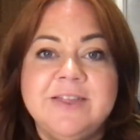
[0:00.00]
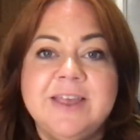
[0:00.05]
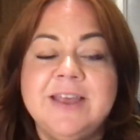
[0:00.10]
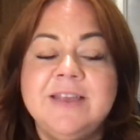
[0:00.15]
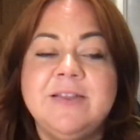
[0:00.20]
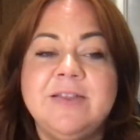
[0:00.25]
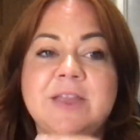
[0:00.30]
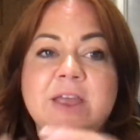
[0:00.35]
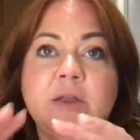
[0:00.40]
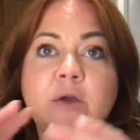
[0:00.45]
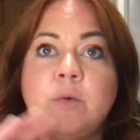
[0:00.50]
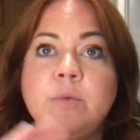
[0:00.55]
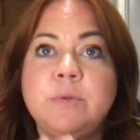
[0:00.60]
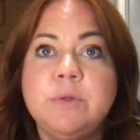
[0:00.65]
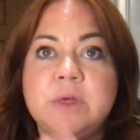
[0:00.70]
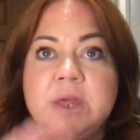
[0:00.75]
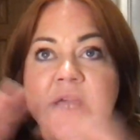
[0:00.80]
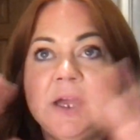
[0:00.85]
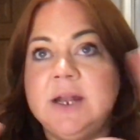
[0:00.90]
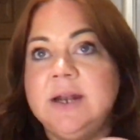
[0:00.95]
They don't
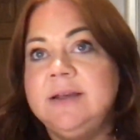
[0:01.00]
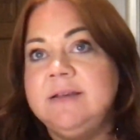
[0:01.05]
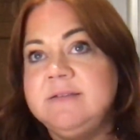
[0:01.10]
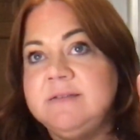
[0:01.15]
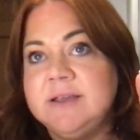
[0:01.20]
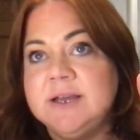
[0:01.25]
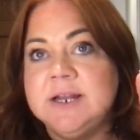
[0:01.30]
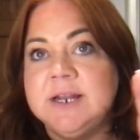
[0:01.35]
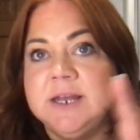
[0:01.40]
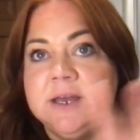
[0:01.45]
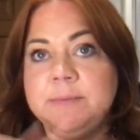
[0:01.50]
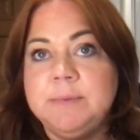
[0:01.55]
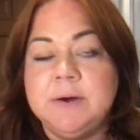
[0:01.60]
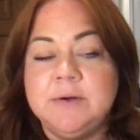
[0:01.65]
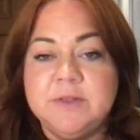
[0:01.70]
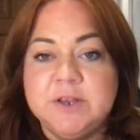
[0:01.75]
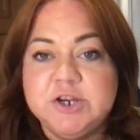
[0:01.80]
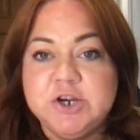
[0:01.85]
think holistically about the